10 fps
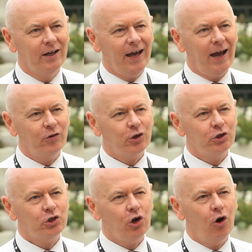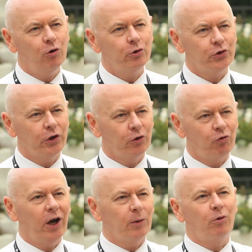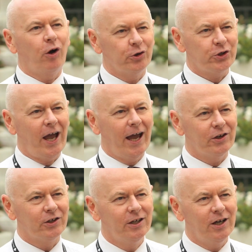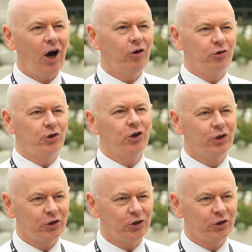had the controls that the Wright brothers had 100 years